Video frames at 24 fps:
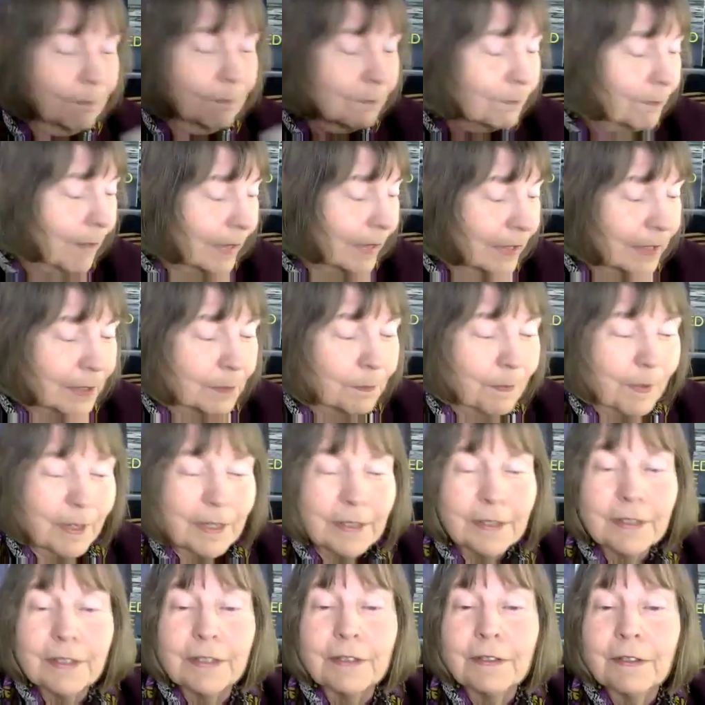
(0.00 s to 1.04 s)
in the Minas
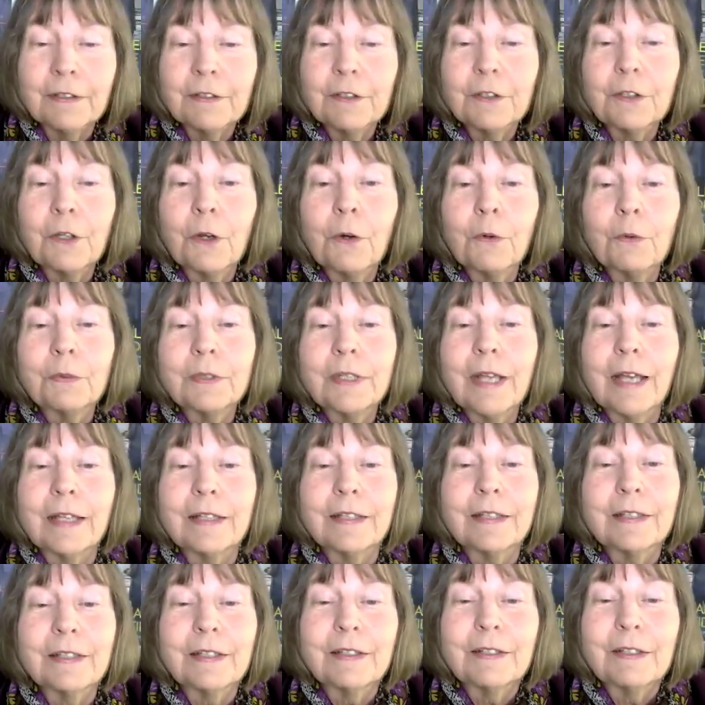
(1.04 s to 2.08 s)
Basin. So
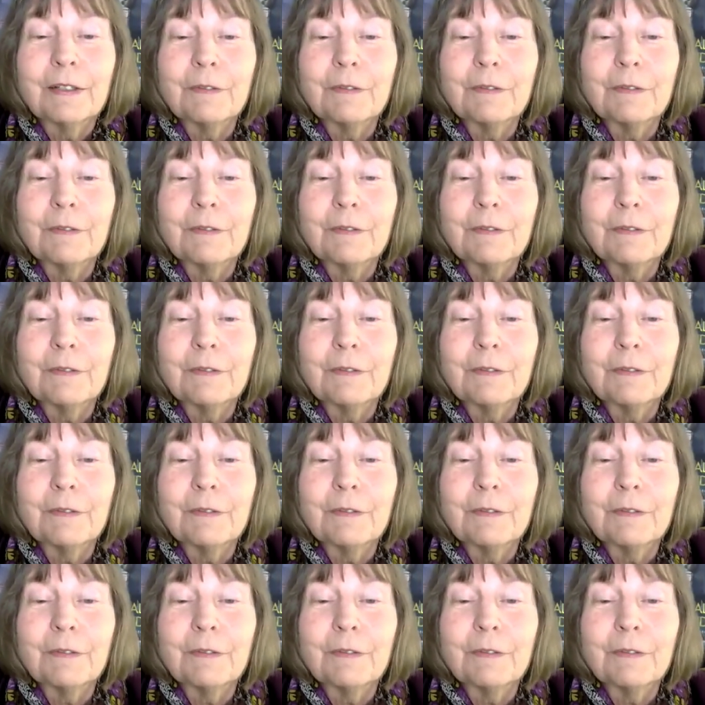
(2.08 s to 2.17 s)
yes,